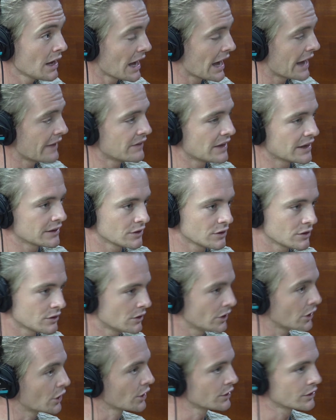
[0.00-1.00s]
and then
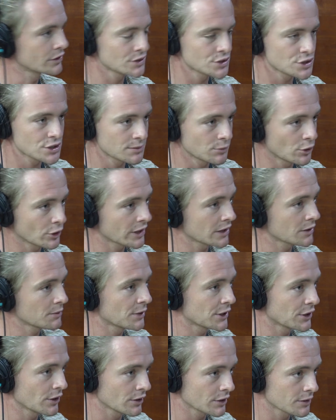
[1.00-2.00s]
go to a gym or get on
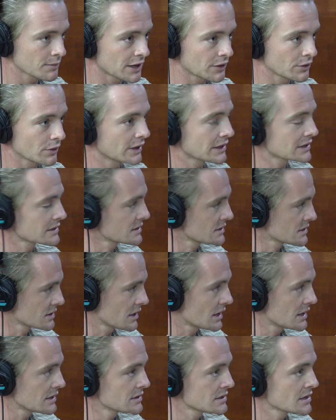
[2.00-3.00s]
my yoga mat or
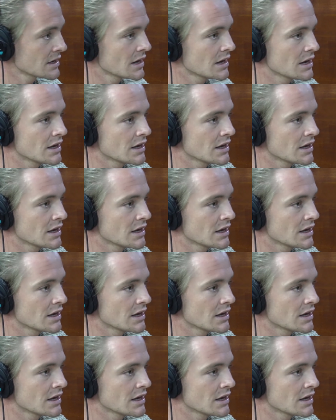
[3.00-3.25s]
exercise.